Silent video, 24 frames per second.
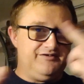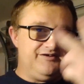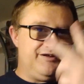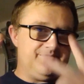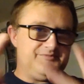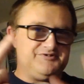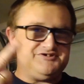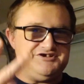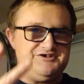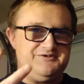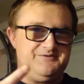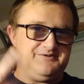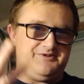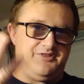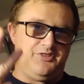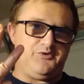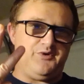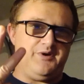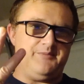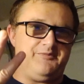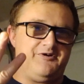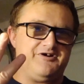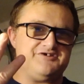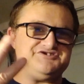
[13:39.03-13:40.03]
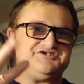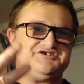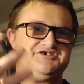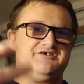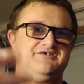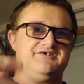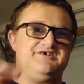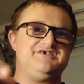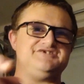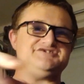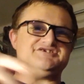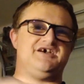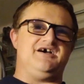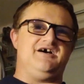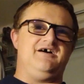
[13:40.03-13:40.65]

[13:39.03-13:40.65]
number 2 in a 3-part series